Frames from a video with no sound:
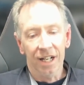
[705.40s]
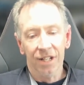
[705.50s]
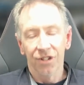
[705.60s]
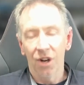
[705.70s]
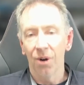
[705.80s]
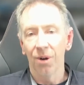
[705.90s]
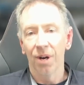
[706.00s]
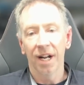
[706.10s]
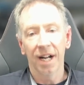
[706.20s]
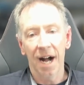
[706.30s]
So
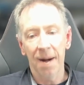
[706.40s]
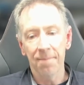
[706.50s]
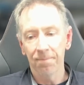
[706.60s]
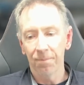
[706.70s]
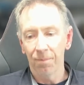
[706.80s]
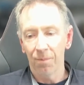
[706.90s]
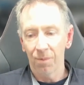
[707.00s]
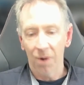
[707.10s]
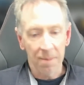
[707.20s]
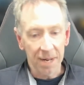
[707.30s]

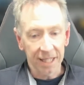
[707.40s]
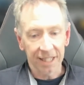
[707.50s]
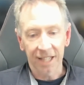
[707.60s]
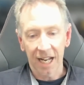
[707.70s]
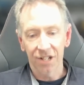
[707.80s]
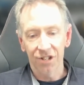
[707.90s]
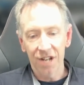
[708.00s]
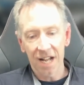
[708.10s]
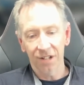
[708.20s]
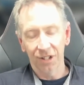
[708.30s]
I'm at the stage
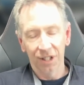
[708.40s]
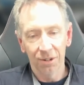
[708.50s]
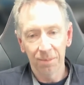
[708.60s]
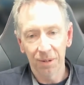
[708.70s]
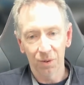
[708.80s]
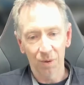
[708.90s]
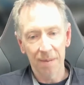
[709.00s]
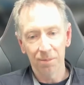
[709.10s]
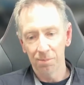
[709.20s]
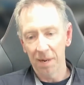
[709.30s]
now, so a little bit of a
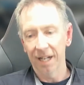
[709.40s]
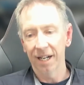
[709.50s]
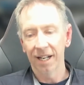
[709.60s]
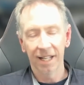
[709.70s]
ramble, but